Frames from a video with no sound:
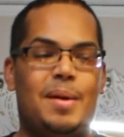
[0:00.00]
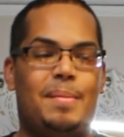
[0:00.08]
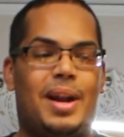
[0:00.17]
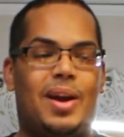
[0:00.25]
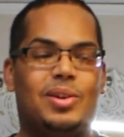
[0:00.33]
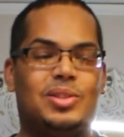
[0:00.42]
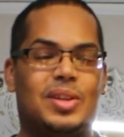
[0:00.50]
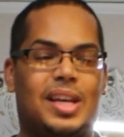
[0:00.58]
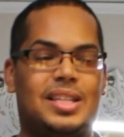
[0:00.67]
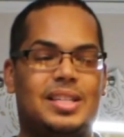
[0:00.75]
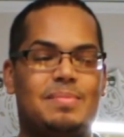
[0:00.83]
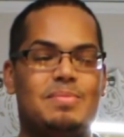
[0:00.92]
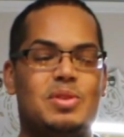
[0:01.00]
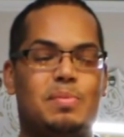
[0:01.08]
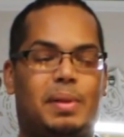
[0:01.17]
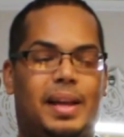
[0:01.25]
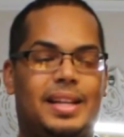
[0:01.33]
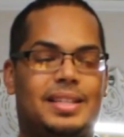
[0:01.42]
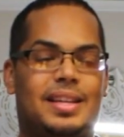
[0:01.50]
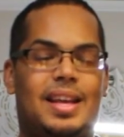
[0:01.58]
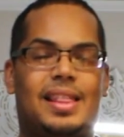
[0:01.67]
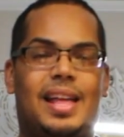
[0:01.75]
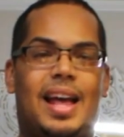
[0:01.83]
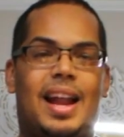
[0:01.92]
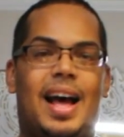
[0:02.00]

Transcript: but I also get some new plants that